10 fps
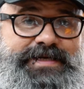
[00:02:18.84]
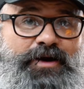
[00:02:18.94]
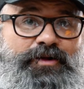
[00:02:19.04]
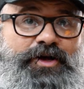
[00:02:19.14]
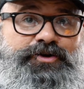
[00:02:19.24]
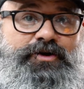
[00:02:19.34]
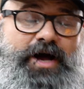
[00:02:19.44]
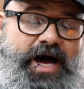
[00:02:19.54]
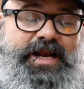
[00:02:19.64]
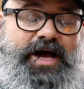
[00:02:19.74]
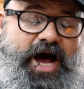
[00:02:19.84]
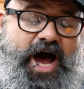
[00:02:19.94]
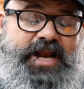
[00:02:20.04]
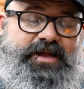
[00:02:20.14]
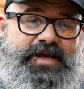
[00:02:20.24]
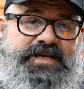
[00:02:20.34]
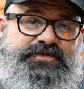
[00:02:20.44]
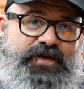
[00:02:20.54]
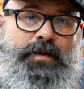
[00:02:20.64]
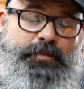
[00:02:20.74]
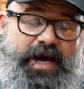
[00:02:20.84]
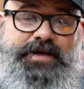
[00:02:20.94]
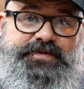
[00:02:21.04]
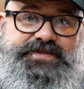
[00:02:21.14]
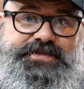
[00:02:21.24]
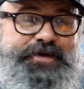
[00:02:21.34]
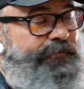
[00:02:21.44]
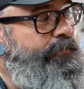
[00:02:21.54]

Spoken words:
towel on your hot as fuck pipes,